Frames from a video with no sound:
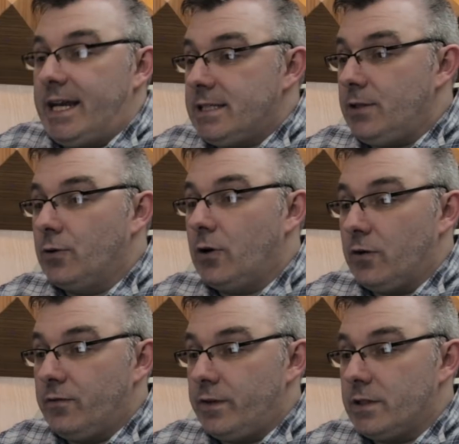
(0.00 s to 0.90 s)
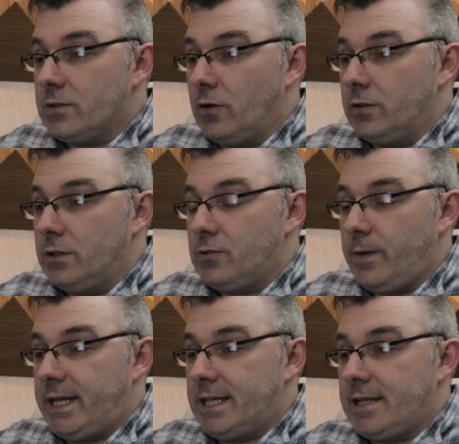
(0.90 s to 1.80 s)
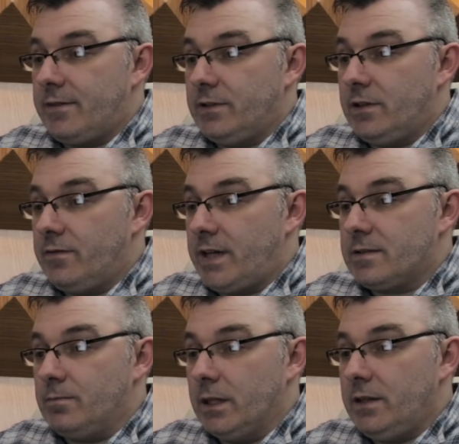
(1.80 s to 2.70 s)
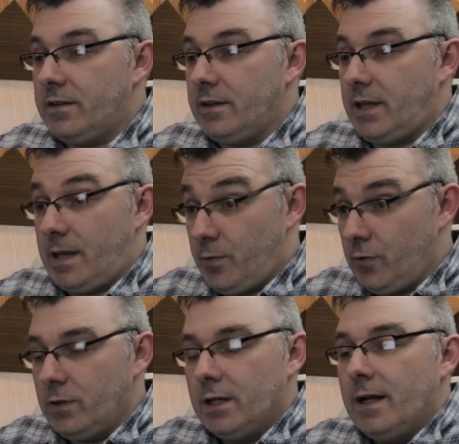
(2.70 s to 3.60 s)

SEO conference on 27th of this month, April.